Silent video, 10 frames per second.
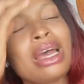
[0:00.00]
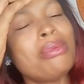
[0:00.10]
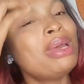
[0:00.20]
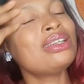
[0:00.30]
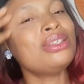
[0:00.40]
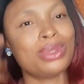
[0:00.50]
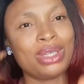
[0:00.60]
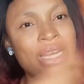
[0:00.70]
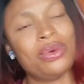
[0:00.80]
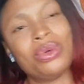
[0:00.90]
bet this
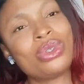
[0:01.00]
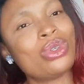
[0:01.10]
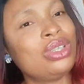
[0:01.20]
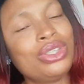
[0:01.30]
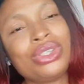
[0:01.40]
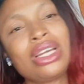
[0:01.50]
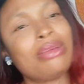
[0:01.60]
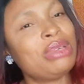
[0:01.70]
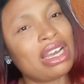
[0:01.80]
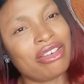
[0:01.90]
one a consolation, I've
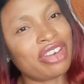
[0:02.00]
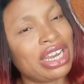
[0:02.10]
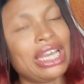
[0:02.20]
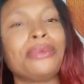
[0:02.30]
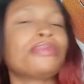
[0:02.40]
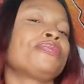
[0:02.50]
been a fire.